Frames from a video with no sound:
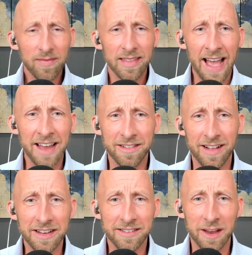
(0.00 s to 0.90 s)
had
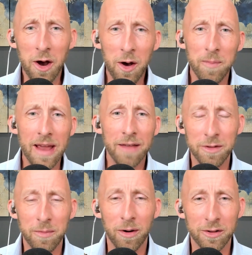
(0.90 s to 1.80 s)
clients say, oh,
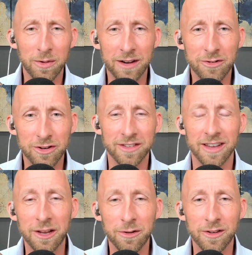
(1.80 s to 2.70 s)
Matthew, the markets went down just
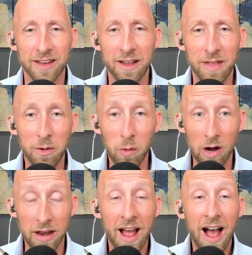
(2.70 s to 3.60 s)
like you said they
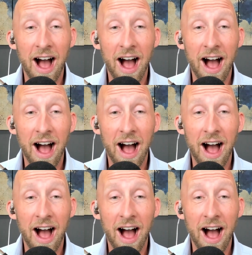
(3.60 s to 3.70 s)
would.